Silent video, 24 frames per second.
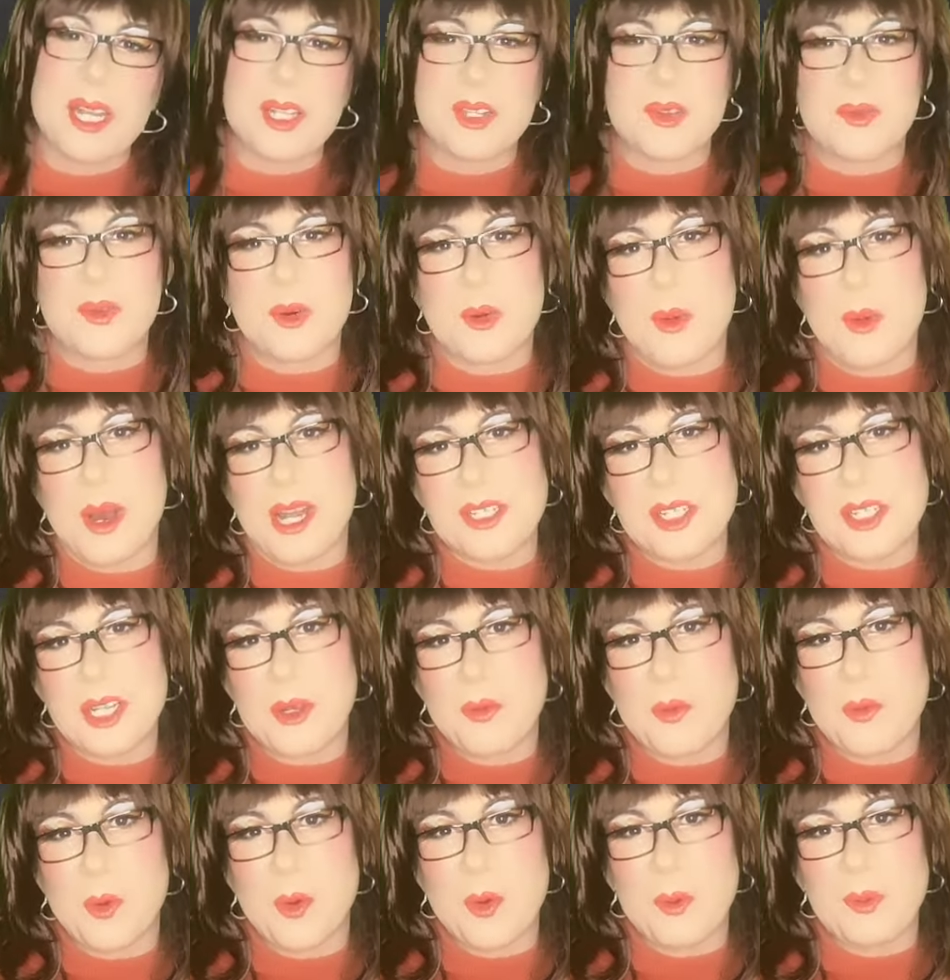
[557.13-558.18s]
much for
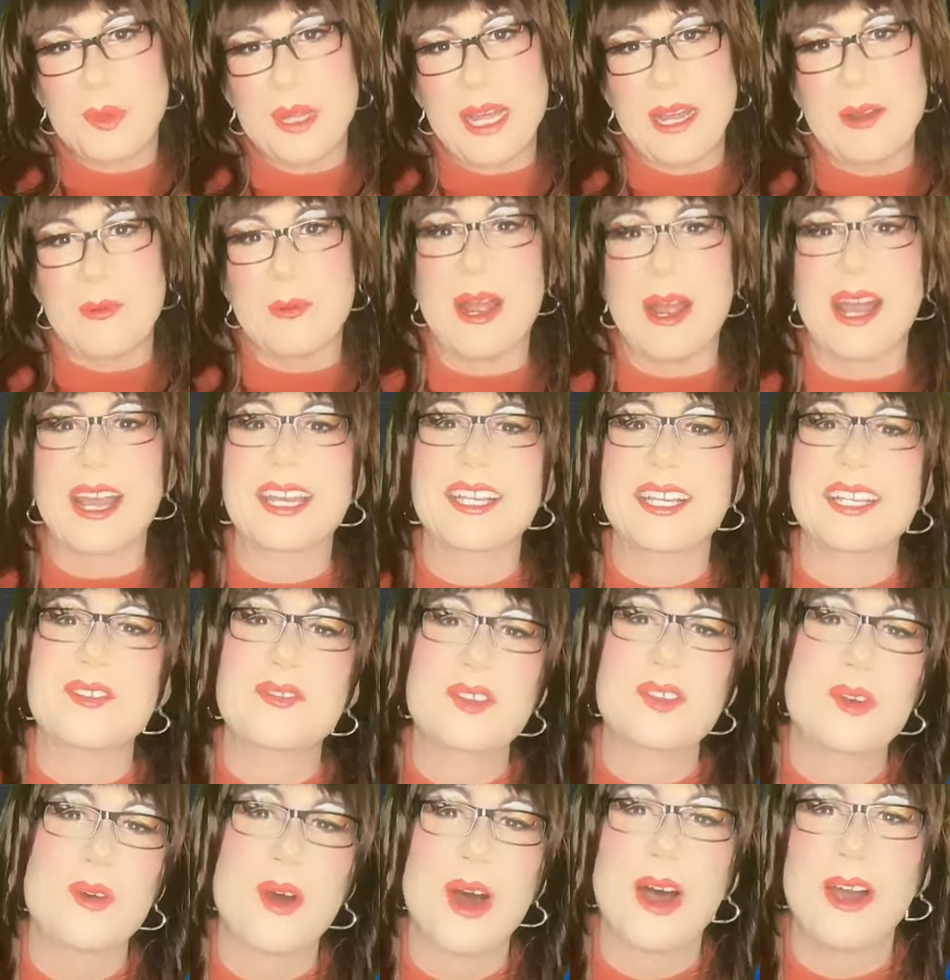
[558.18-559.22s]
watching Roleplay Riot.
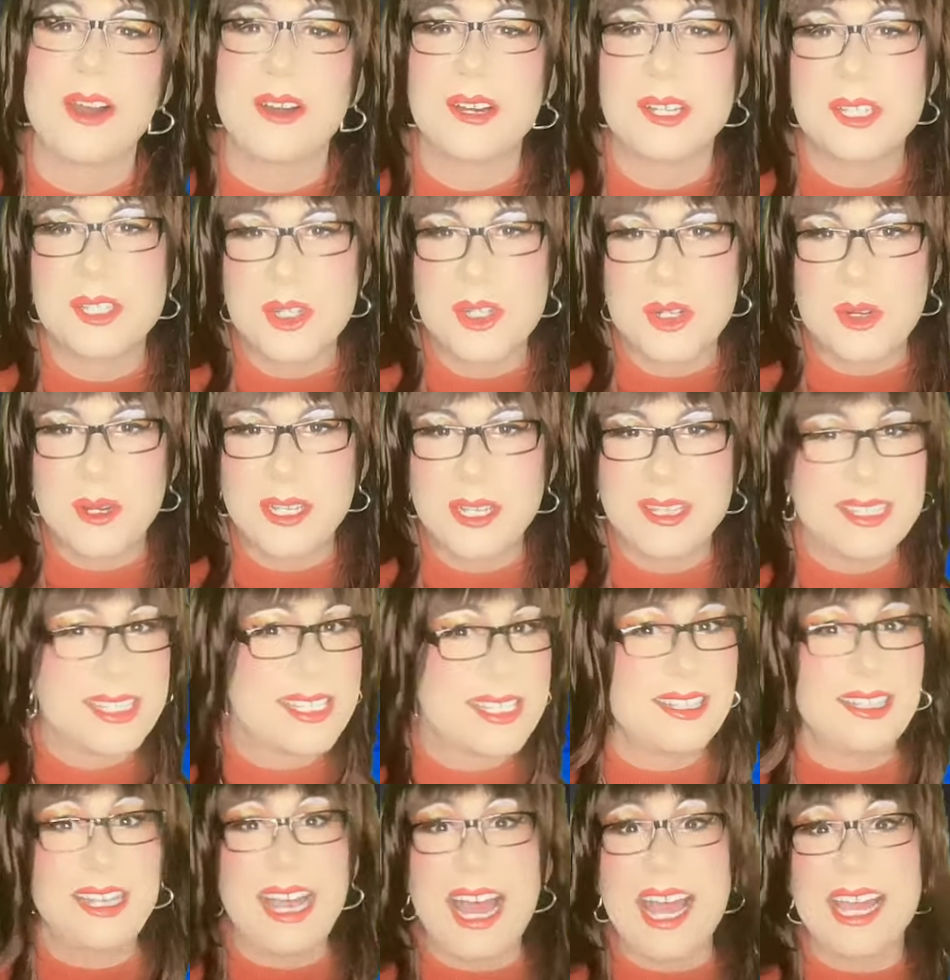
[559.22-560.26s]
If you are enjoying
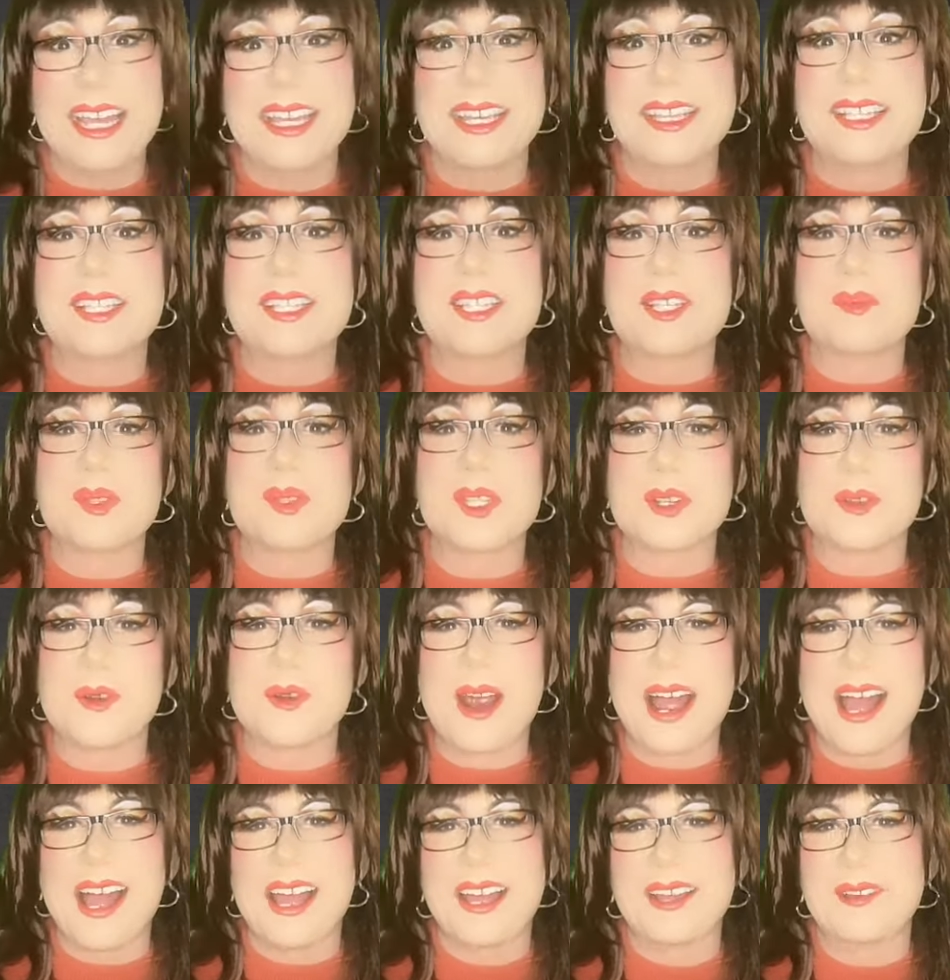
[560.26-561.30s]
this, like and
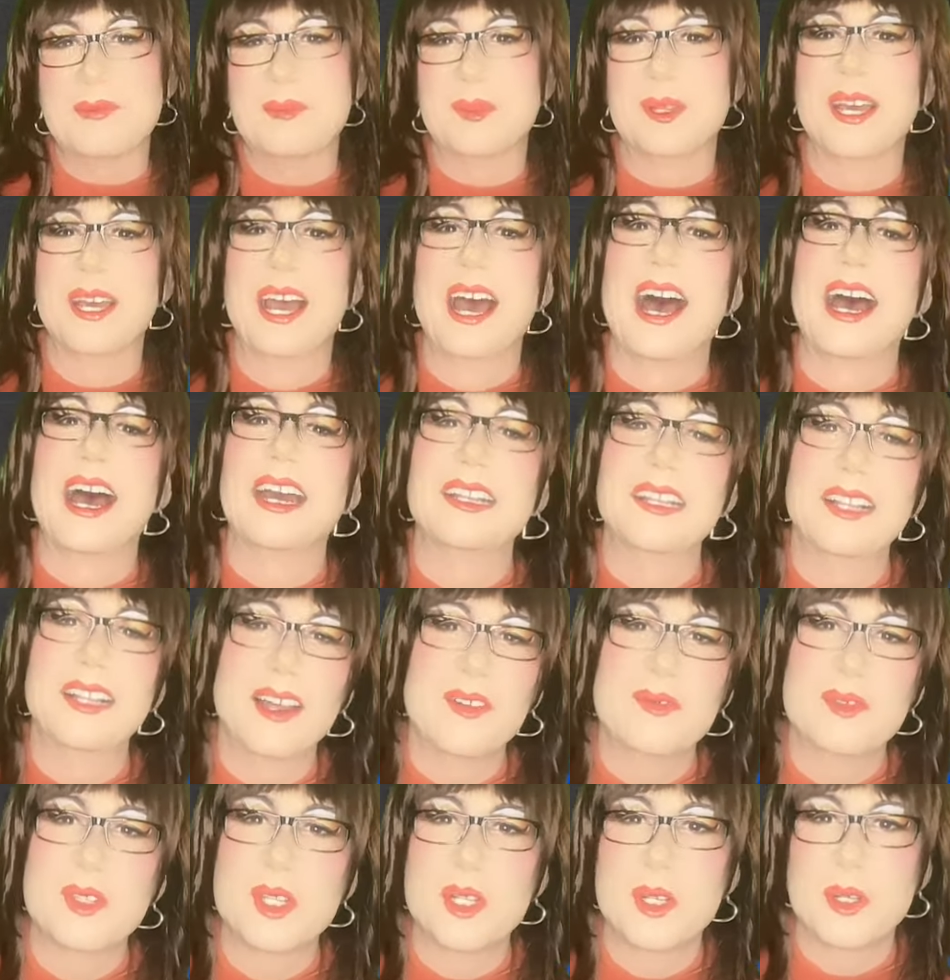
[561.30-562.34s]
subscribe. I'd
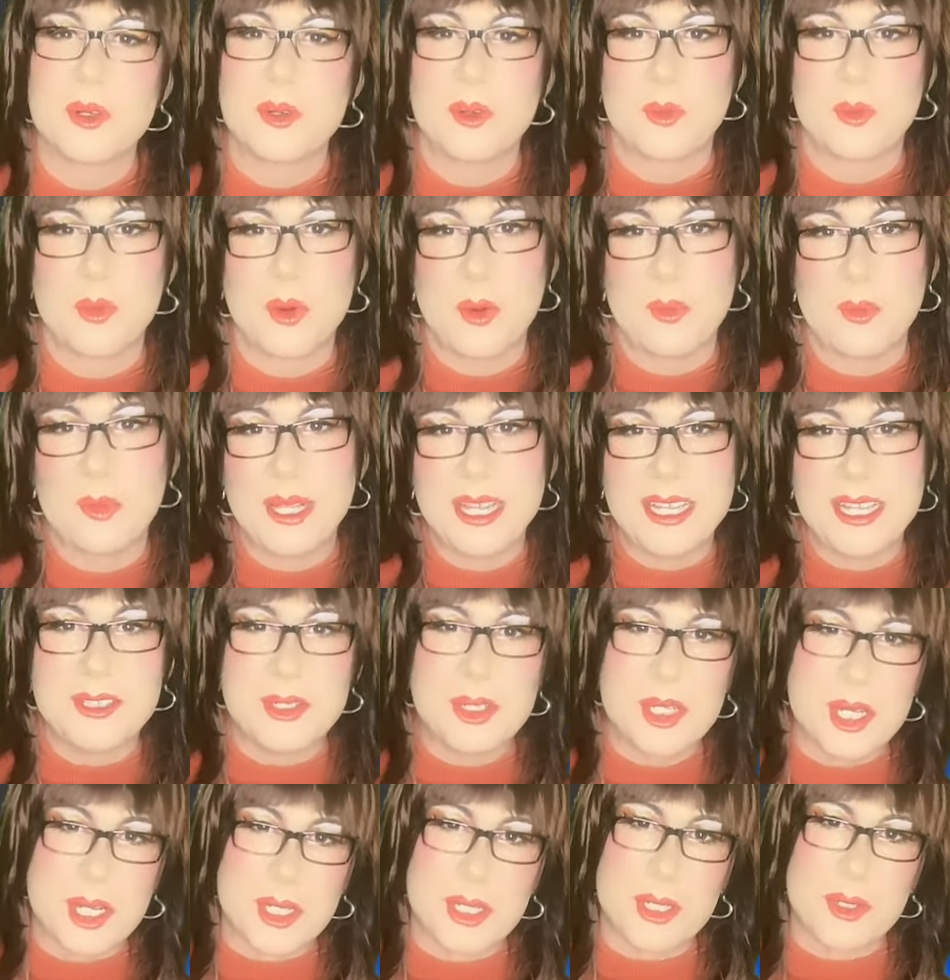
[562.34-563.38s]
love to do a roleplay
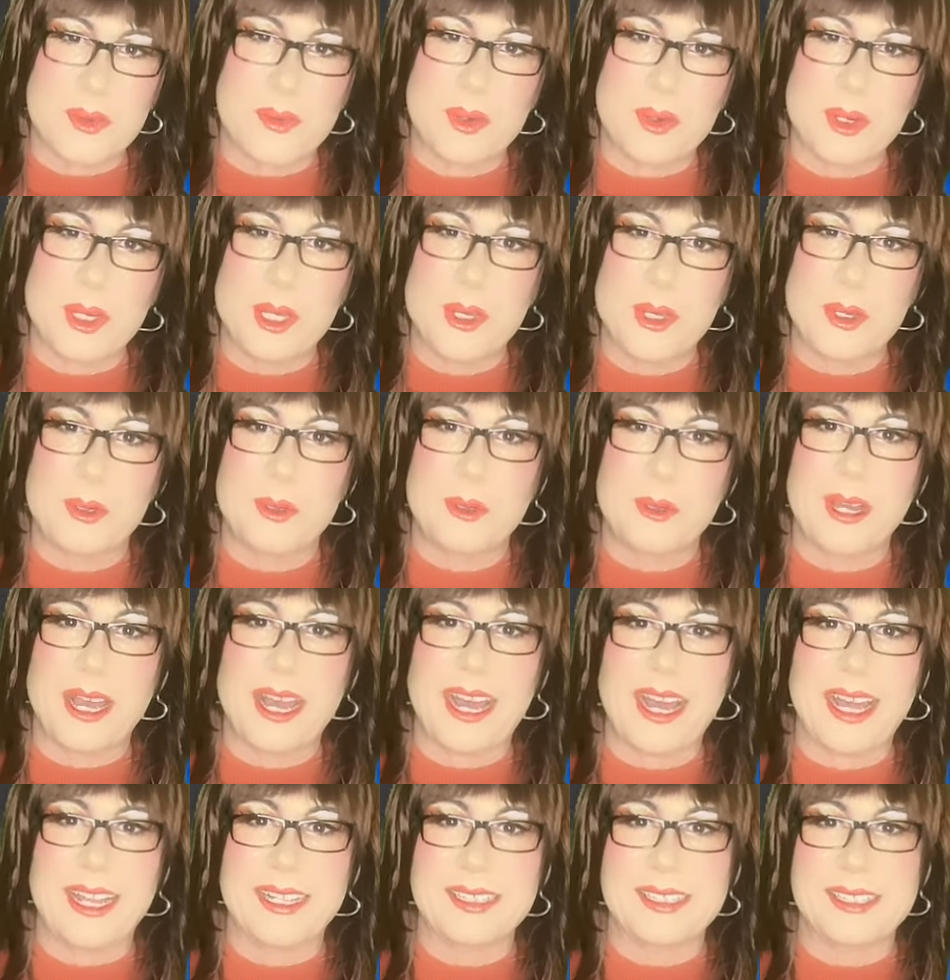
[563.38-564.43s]
just for you.
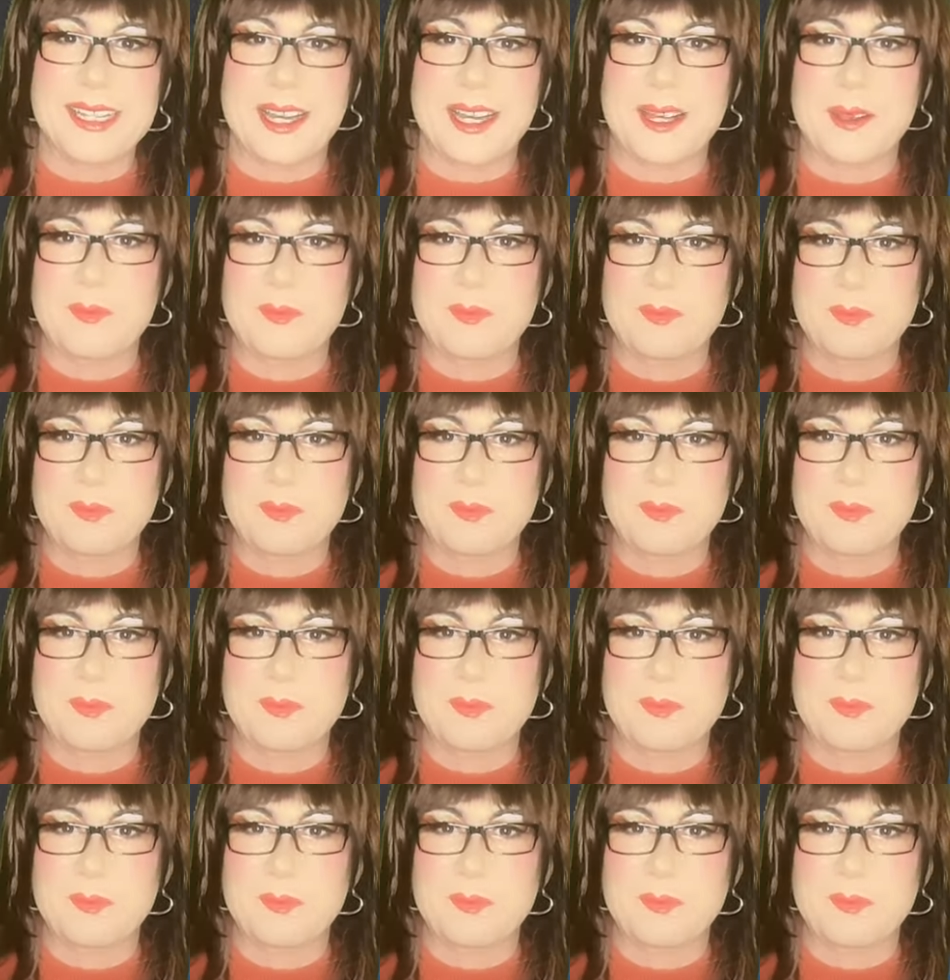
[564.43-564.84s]
And